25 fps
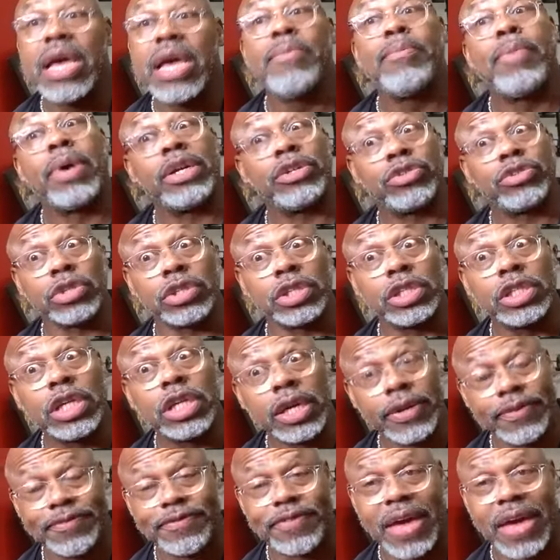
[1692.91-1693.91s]
but it's a
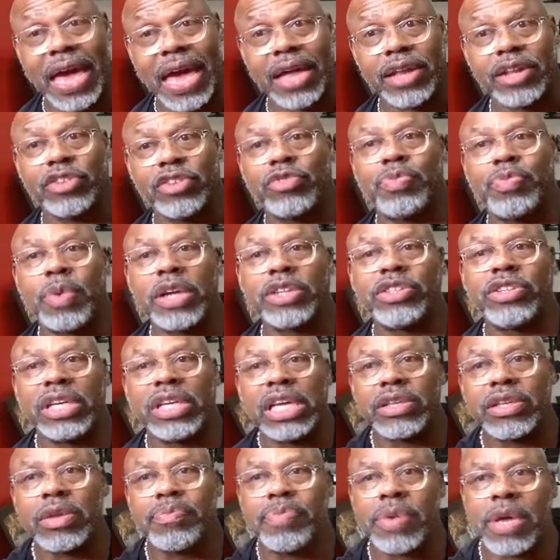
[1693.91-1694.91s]
good fat, especially
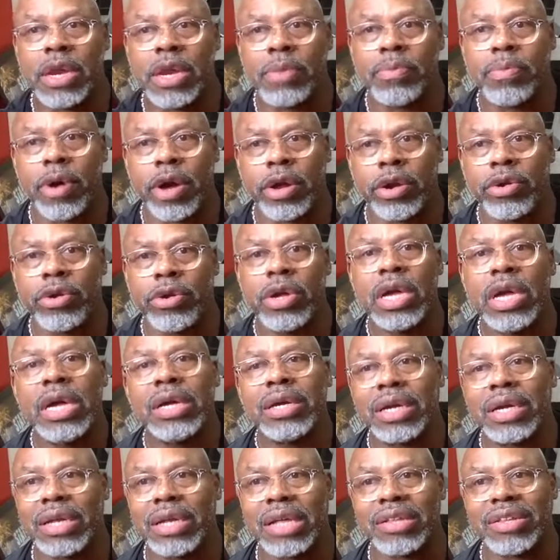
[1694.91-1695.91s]
get the peanut butter
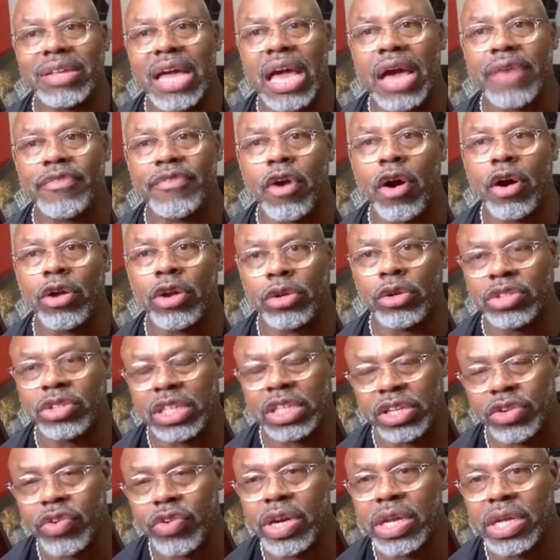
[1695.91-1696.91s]
that doesn't have all those
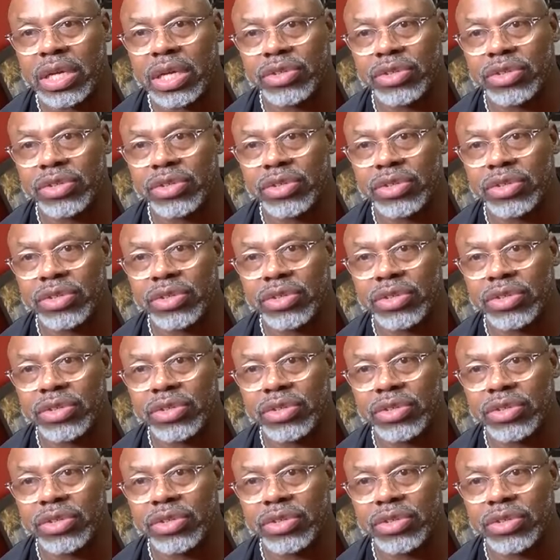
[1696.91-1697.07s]
ingredients.